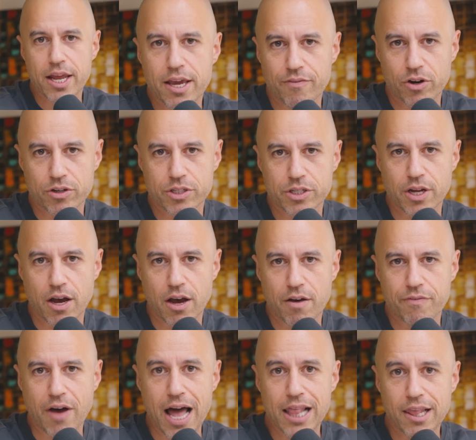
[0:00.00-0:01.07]
of our
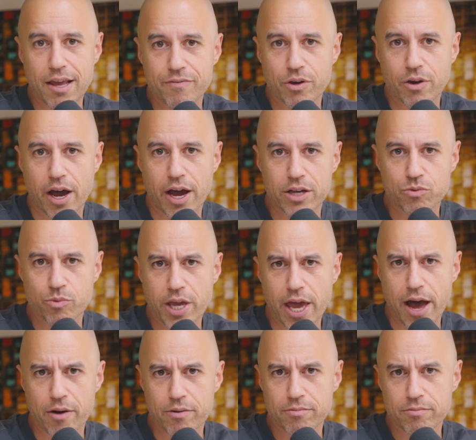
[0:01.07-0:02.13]
stuff. I love you guys. We out.